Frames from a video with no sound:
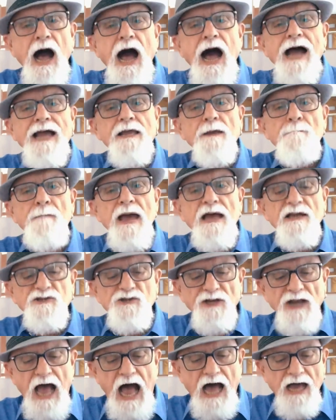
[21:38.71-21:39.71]
I
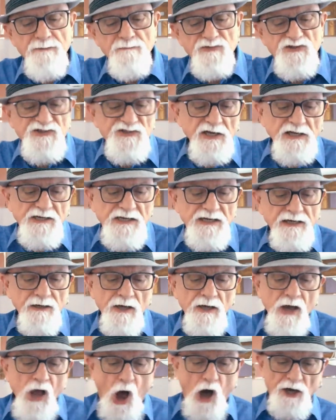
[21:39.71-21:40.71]
imagine I'm sitting
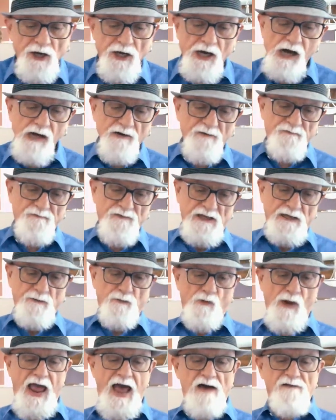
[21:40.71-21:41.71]
on a Huck
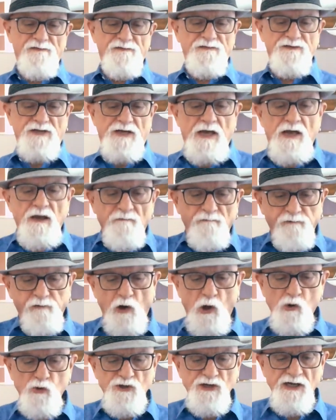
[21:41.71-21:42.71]
Finn raft,
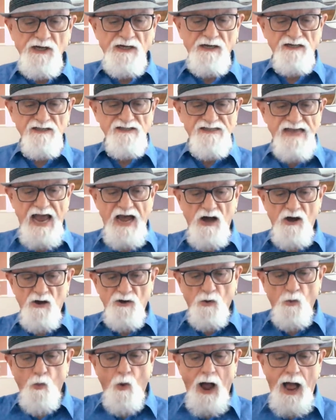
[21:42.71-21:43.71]
floating down
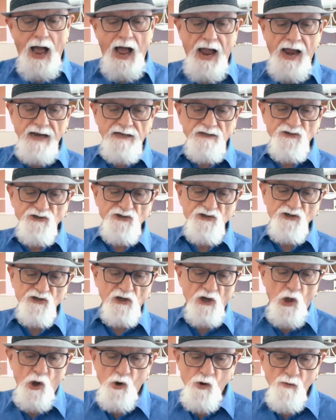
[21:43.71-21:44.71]
a wide,
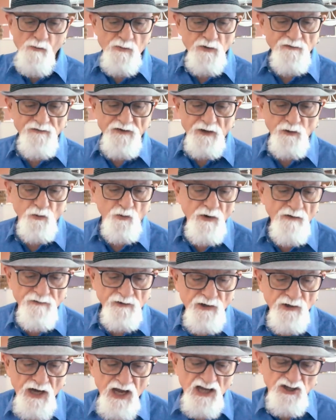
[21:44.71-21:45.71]
slow-moving
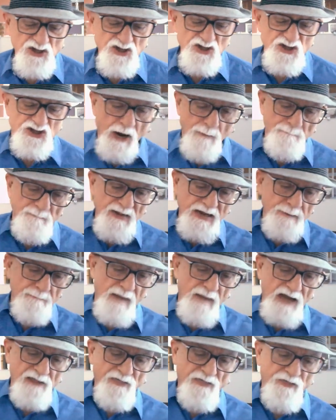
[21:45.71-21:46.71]
river, dumping
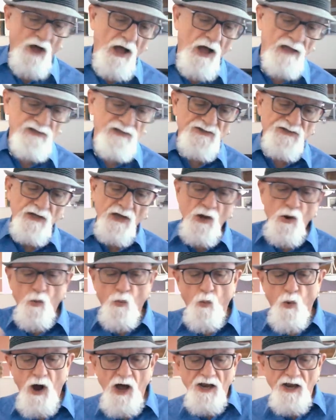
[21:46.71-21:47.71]
my thoughts
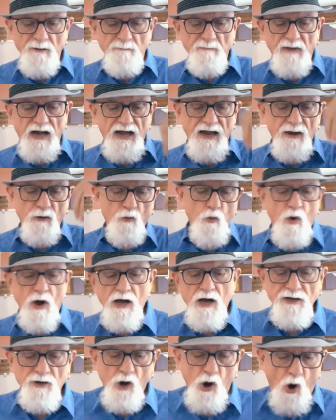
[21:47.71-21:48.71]
one by
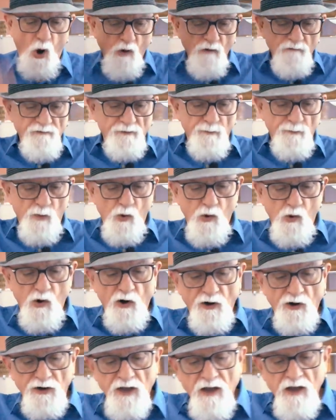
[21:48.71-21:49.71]
one
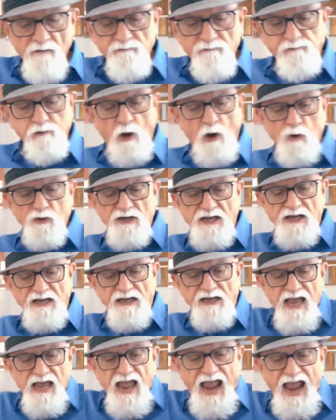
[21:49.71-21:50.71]
overboard,
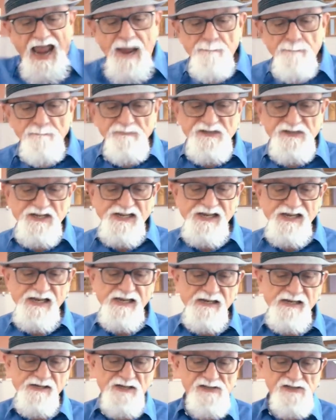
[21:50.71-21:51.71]
floating,
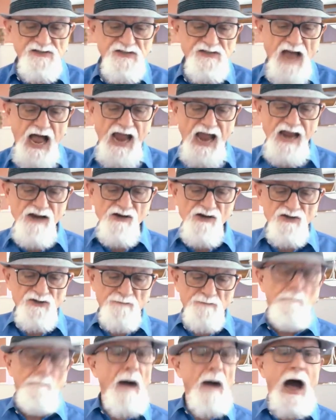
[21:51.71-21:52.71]
empty desires
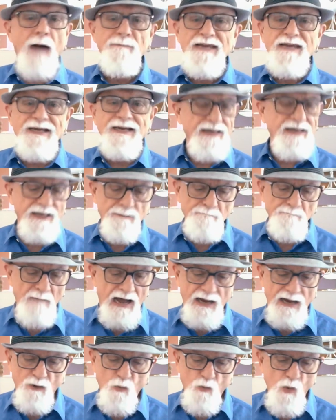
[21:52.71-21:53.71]
bobbing in
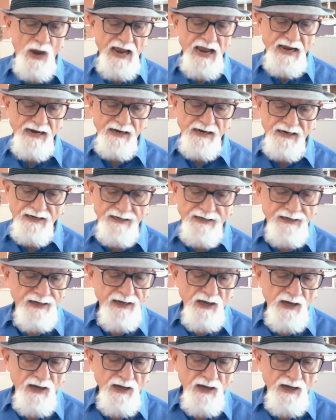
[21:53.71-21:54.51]
my wake,